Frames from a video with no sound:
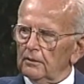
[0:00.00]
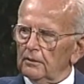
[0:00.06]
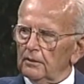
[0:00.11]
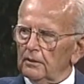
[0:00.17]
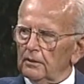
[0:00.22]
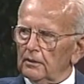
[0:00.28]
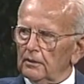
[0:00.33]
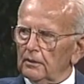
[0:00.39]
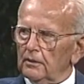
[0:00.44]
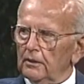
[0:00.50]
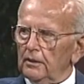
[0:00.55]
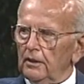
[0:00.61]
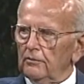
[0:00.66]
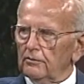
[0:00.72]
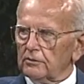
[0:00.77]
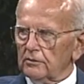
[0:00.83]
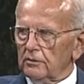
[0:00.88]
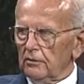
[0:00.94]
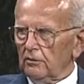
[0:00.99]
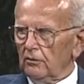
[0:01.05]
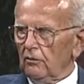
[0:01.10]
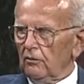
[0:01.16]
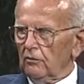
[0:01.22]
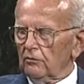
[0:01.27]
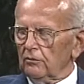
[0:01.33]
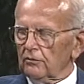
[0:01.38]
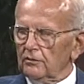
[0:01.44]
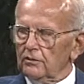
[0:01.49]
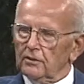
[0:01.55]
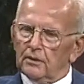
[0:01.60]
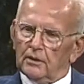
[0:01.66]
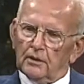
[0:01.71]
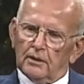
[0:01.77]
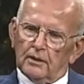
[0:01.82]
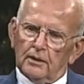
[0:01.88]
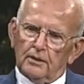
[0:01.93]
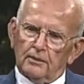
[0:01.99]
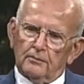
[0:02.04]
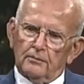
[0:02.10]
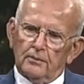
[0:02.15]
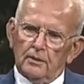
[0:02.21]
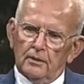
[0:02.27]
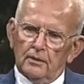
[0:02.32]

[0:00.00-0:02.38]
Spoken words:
He was a little older than I.